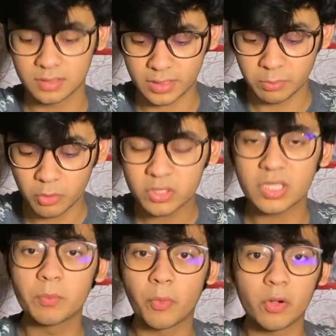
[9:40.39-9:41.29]
the most
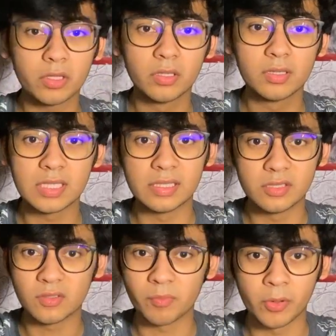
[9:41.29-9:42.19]
important
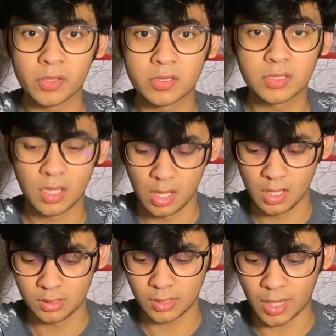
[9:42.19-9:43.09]
series of books
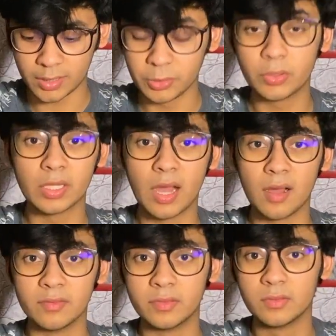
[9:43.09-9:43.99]
that you can
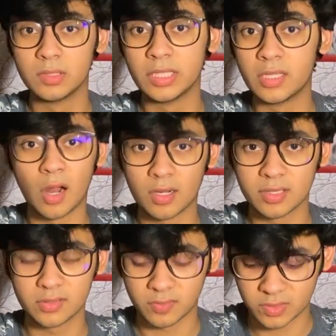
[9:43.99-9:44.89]
have
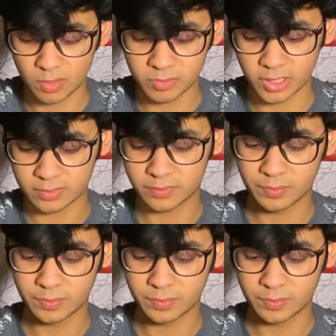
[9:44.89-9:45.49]
regardless of subject.